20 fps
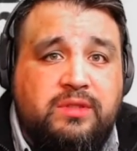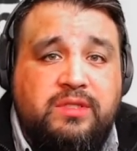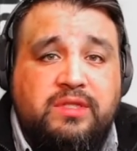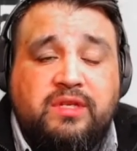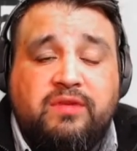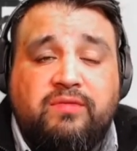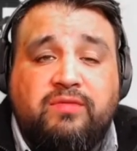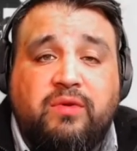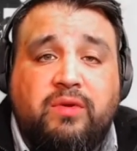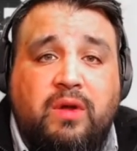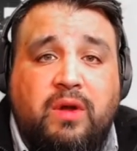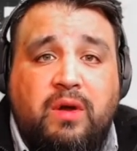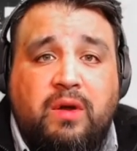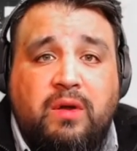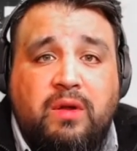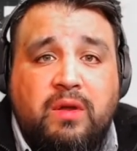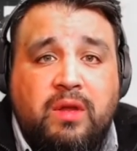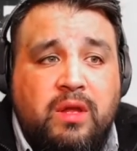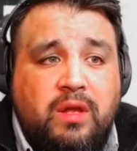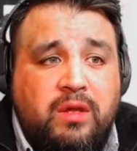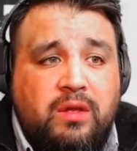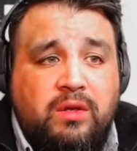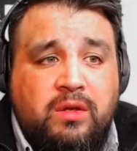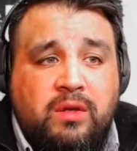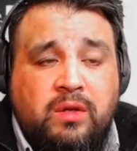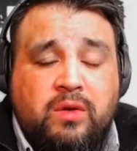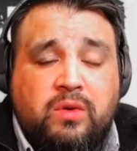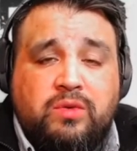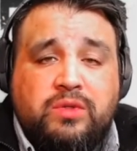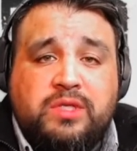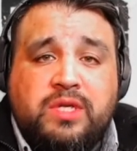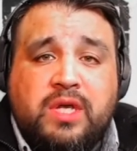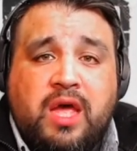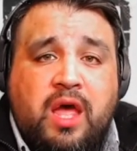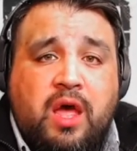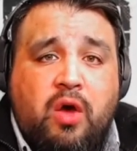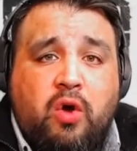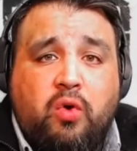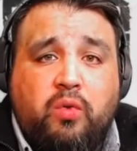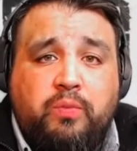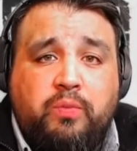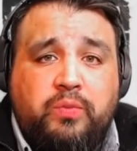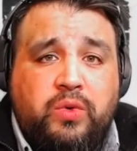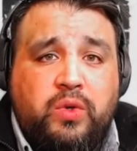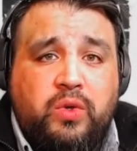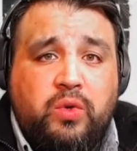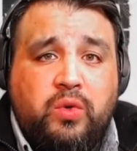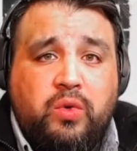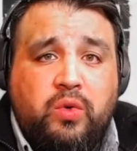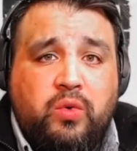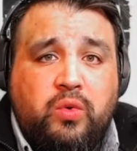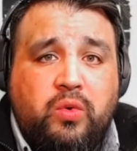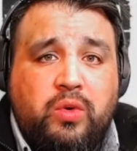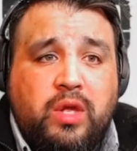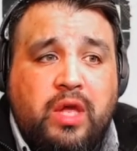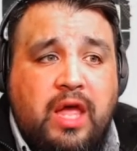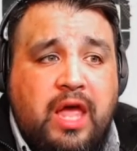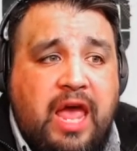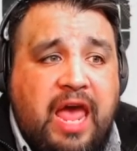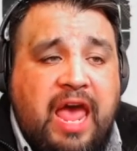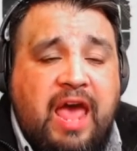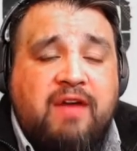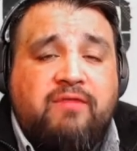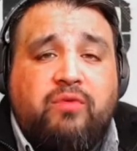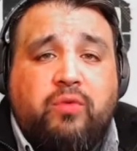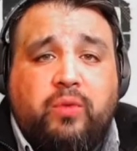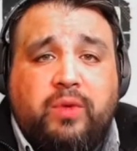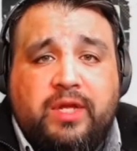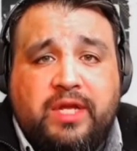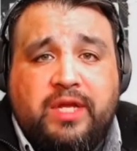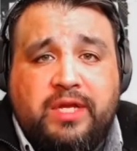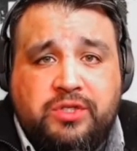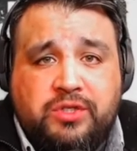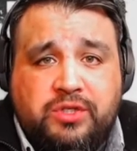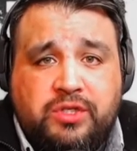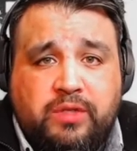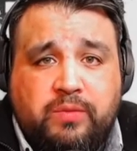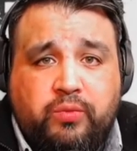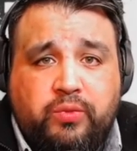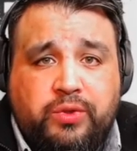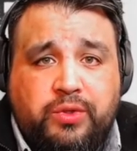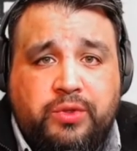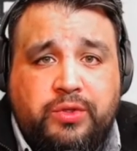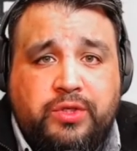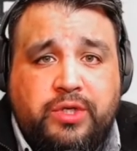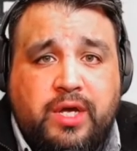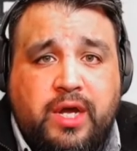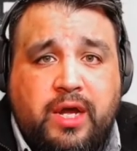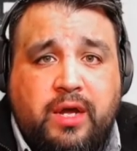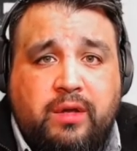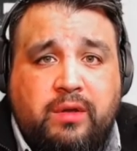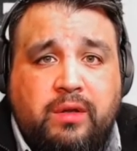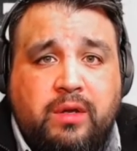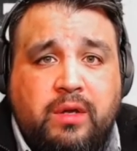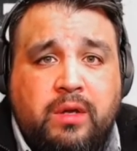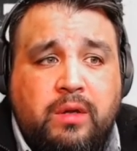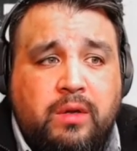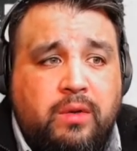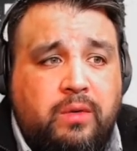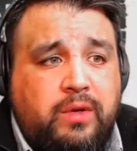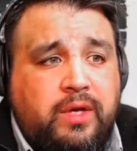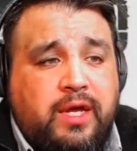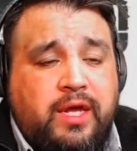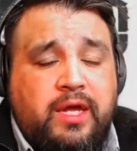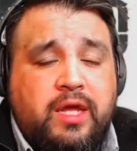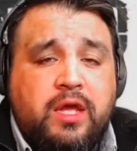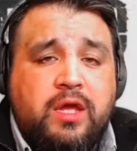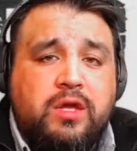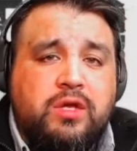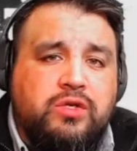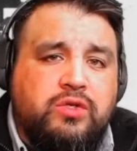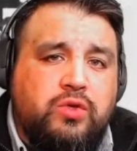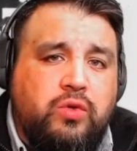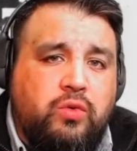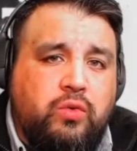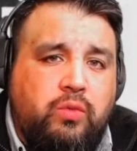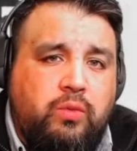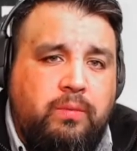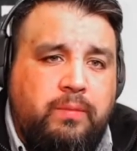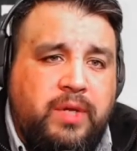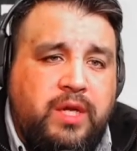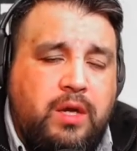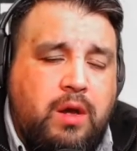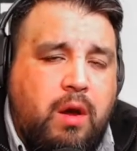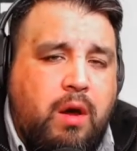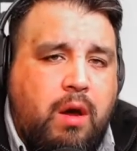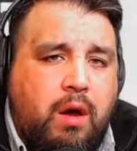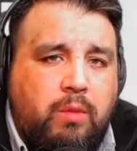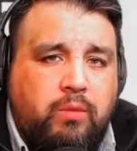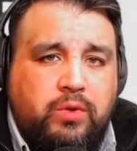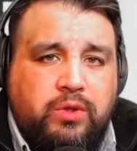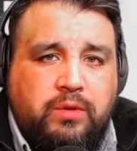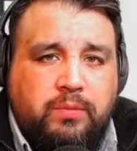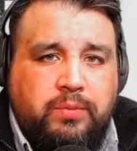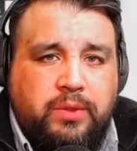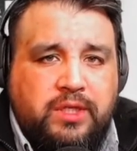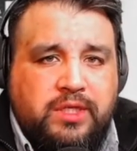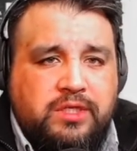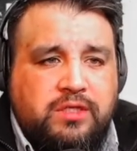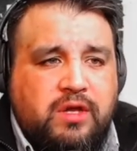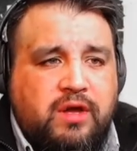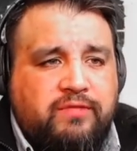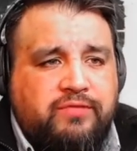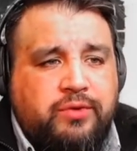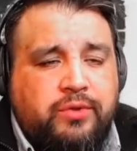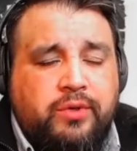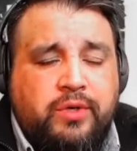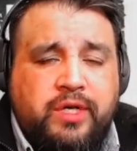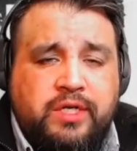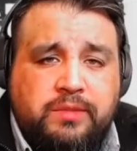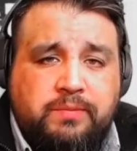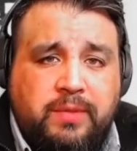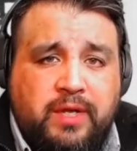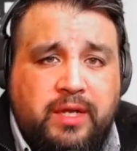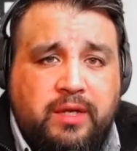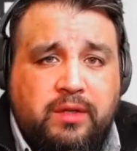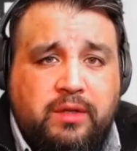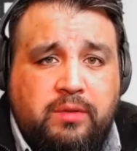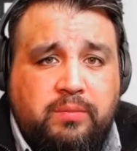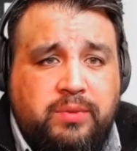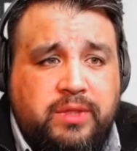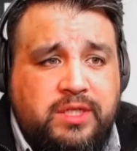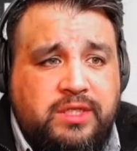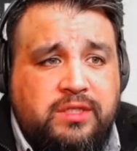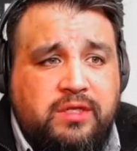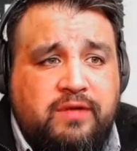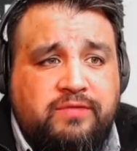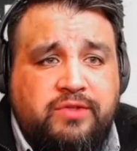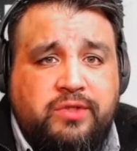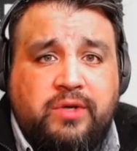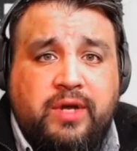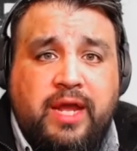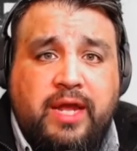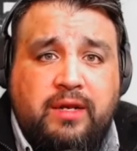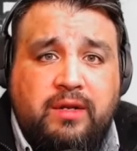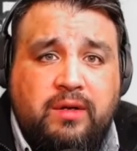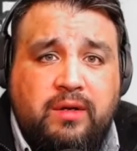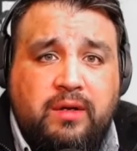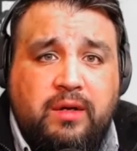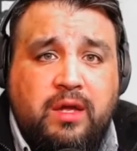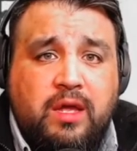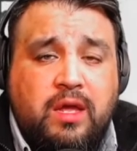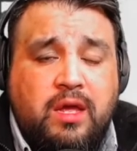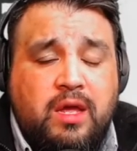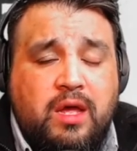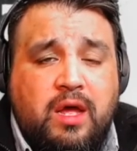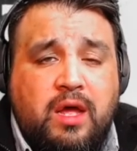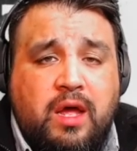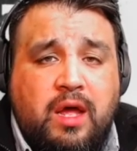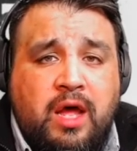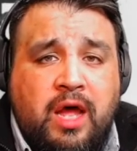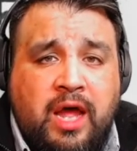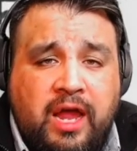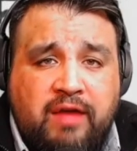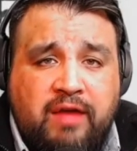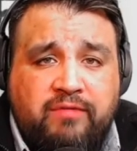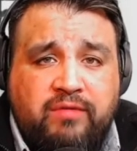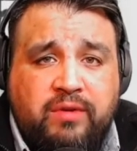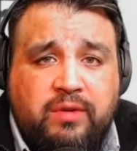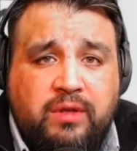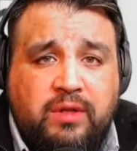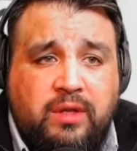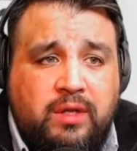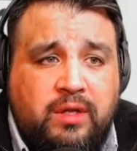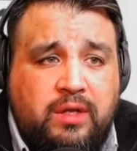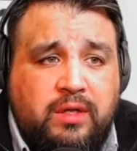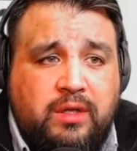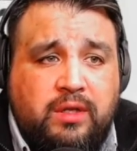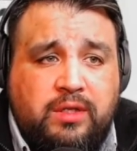law, to help you have a relationship with your child. Okay, so be calm with the police officer and explain to the police officer, hey, look, I have a